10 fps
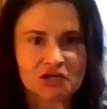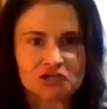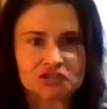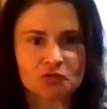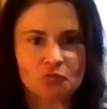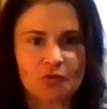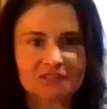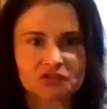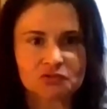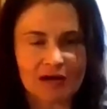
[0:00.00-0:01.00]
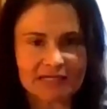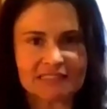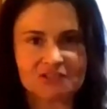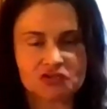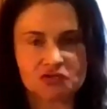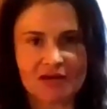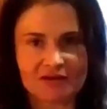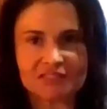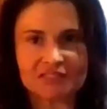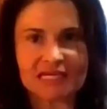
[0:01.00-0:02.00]
So what do I need to do
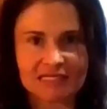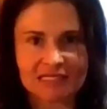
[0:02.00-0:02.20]
every day